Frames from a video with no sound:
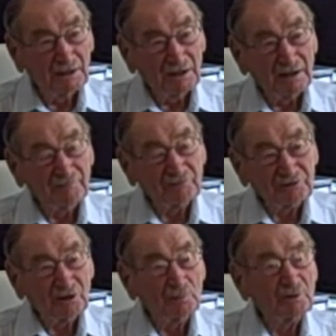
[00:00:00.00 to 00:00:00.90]
And
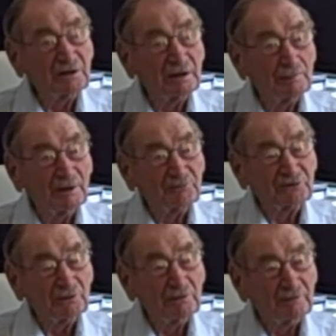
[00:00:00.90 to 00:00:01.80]
every time we came up
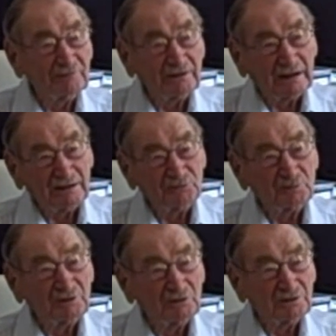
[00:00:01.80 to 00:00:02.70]
to go over a hedge,
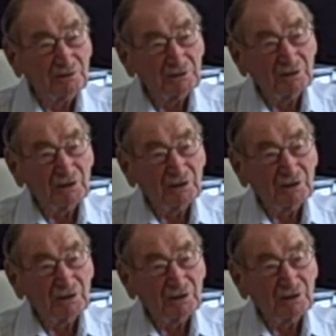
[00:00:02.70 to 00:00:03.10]
we got